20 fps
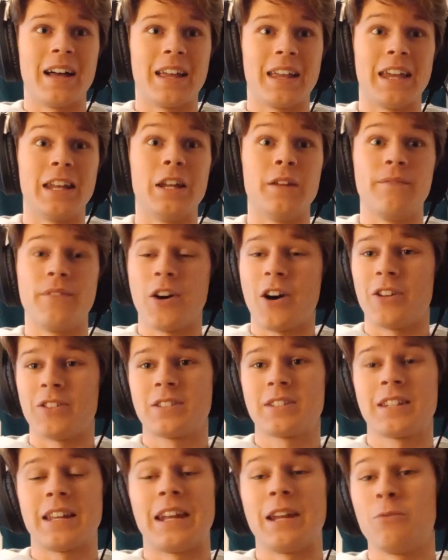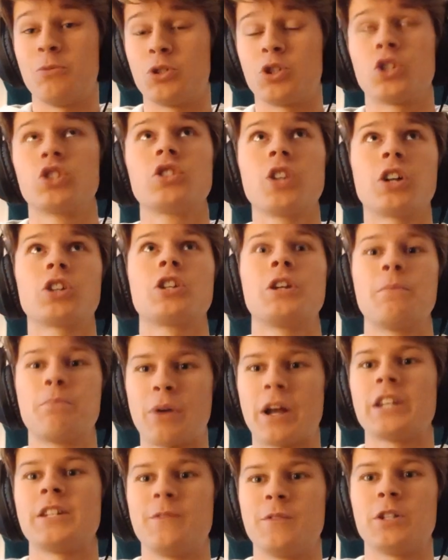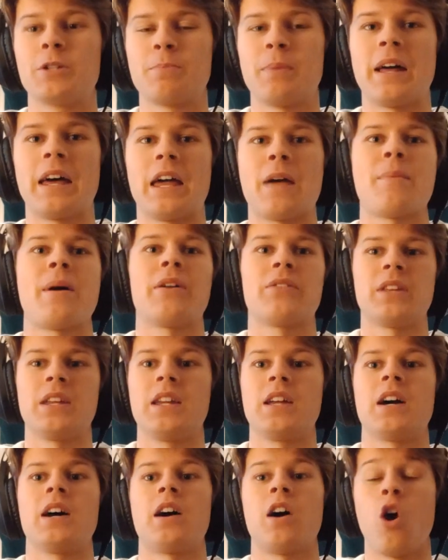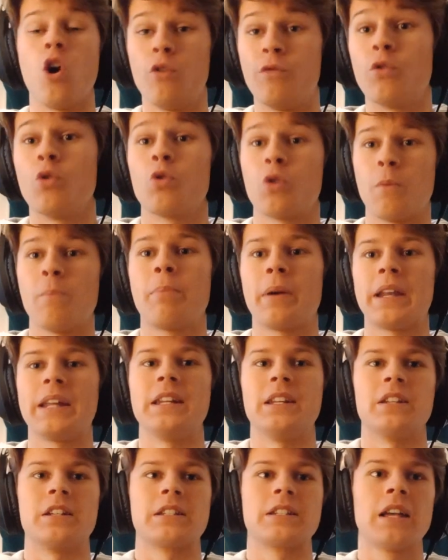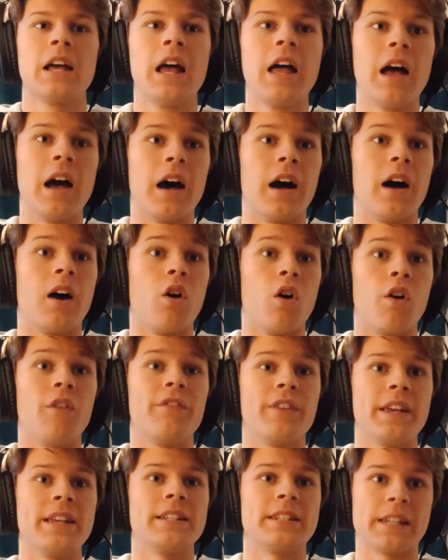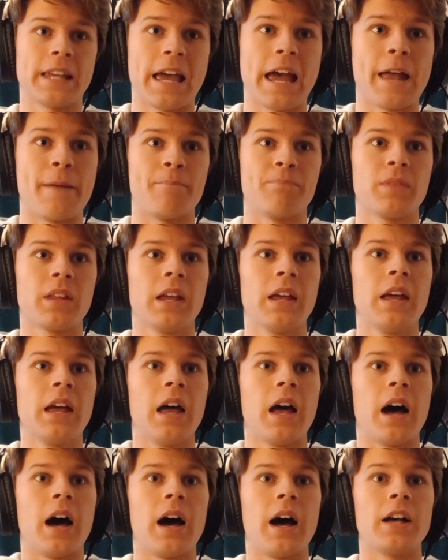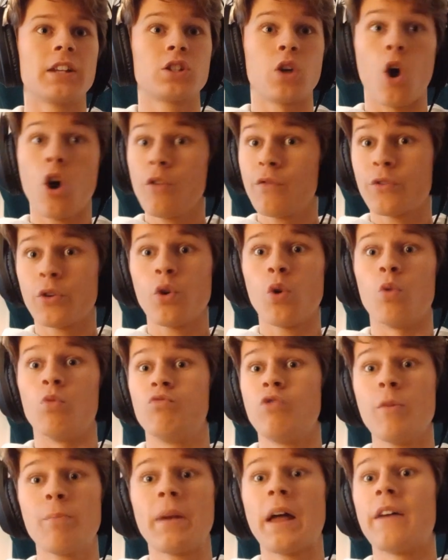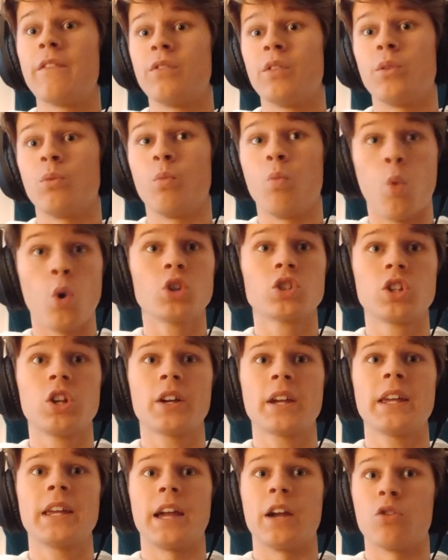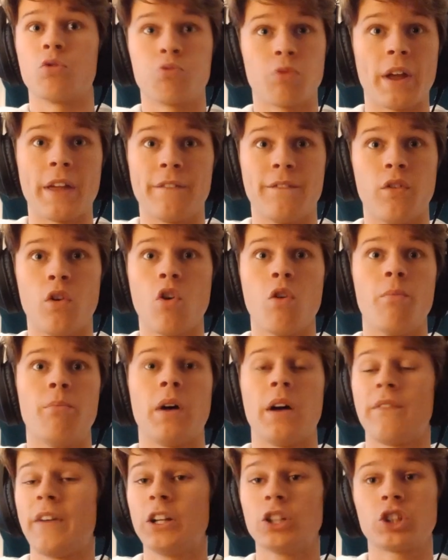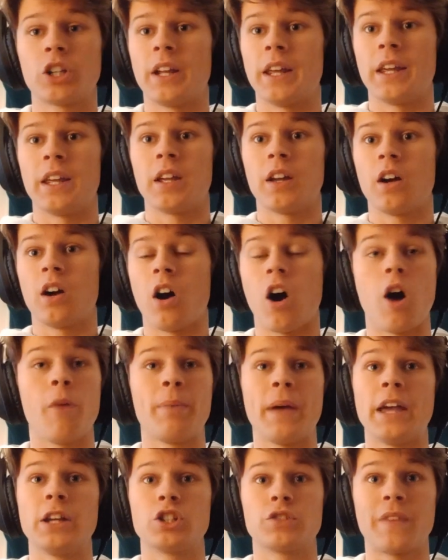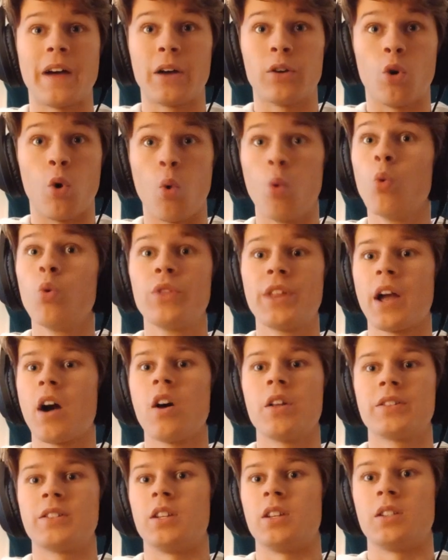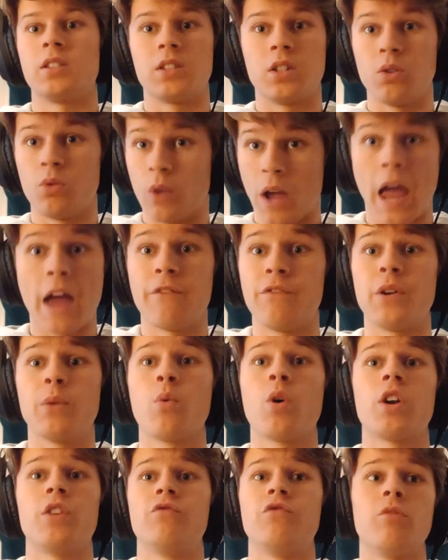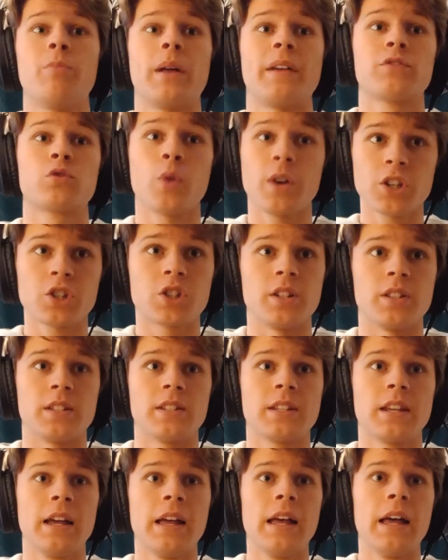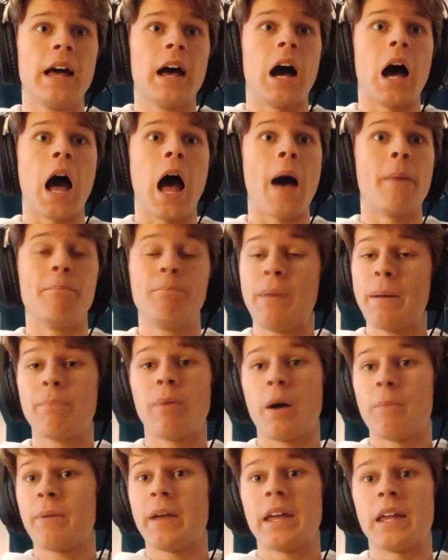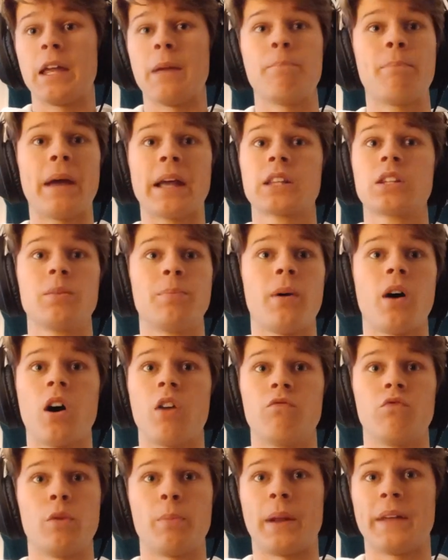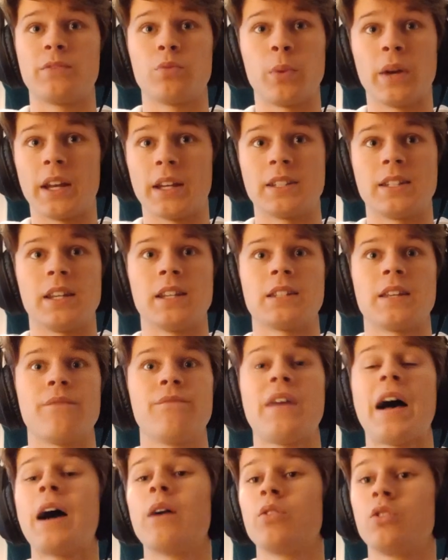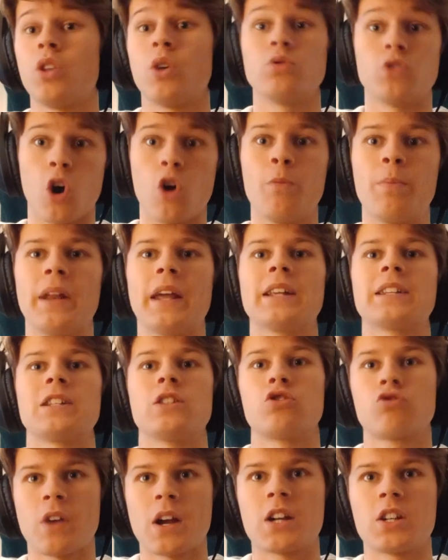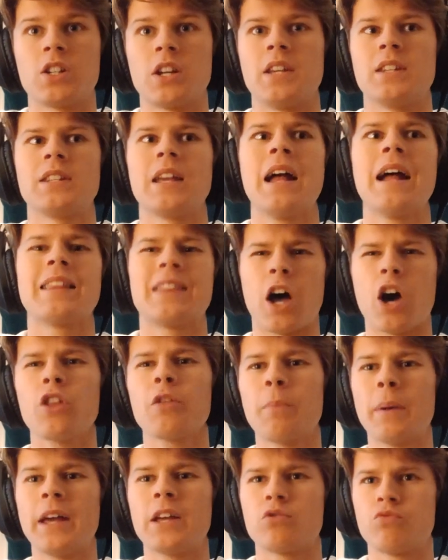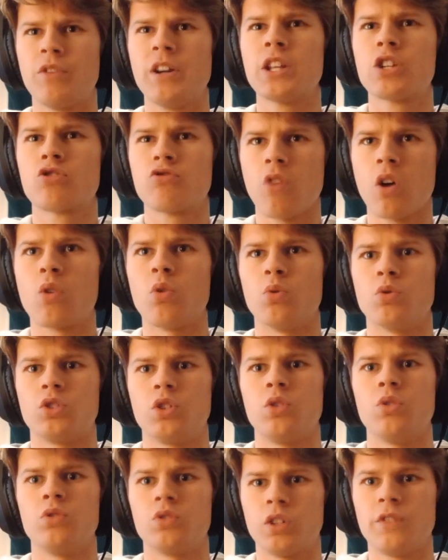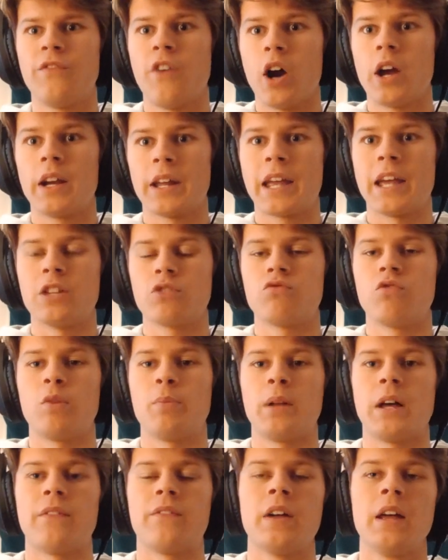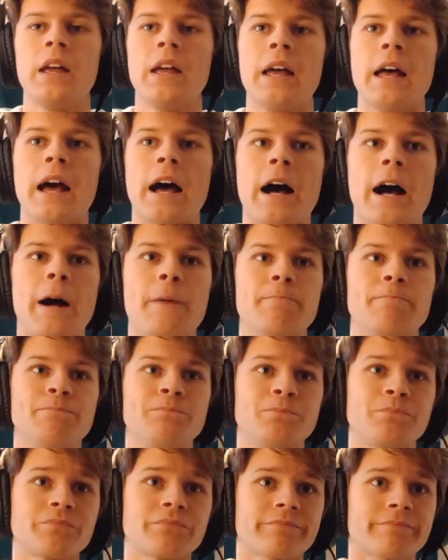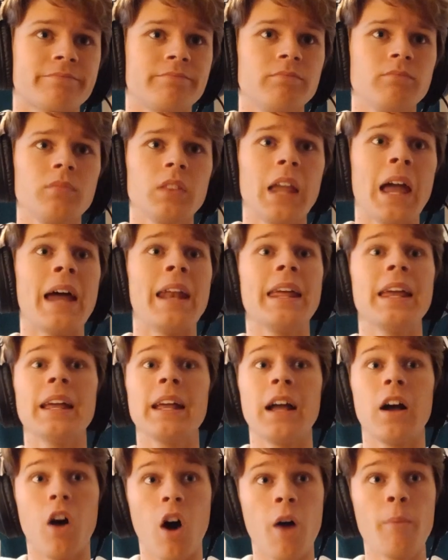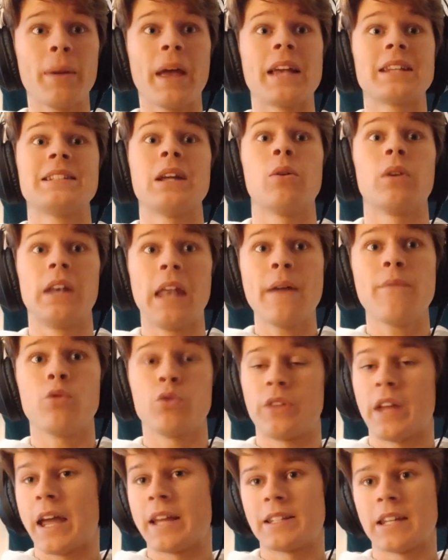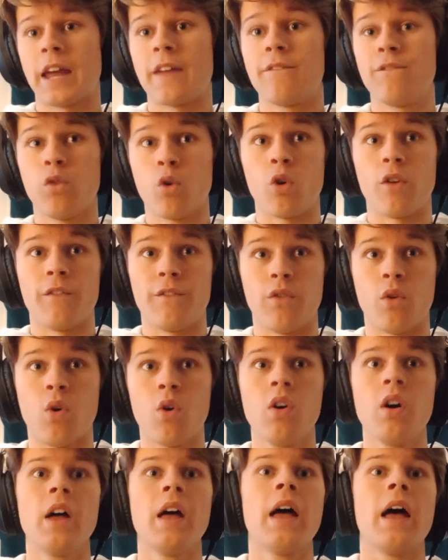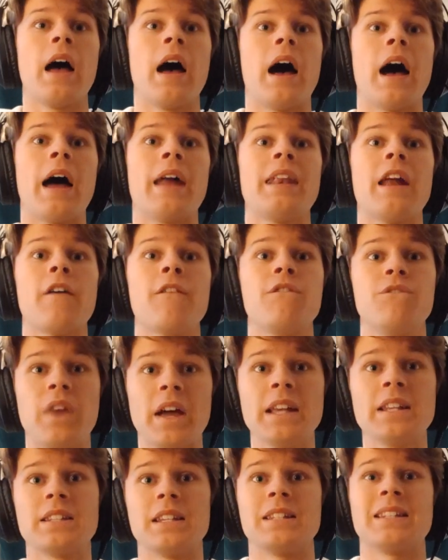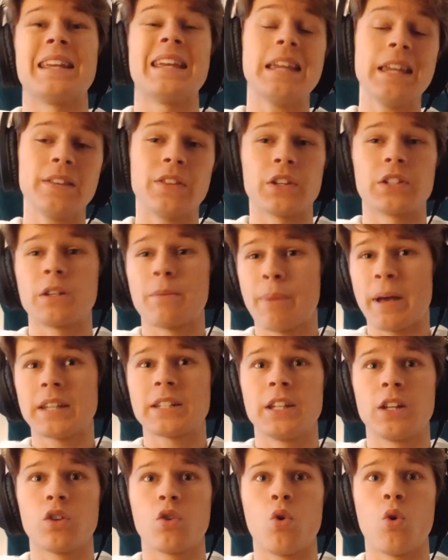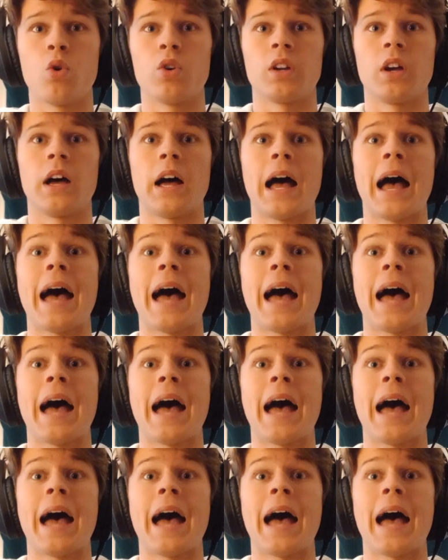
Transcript: in advance, and it was just such an impressive display about the overall completeness of his game. So overall, Rublev was looking in great form, but eventually RBA just found all the answers to every one of Rublev's questions. And bit by bit, he picked apart Rublev's weaknesses and found those openings and strategies that other players really struggled to find against Rublev. RBA has now levelled the head-to-head 4-4 and now faces either Sebastian Korda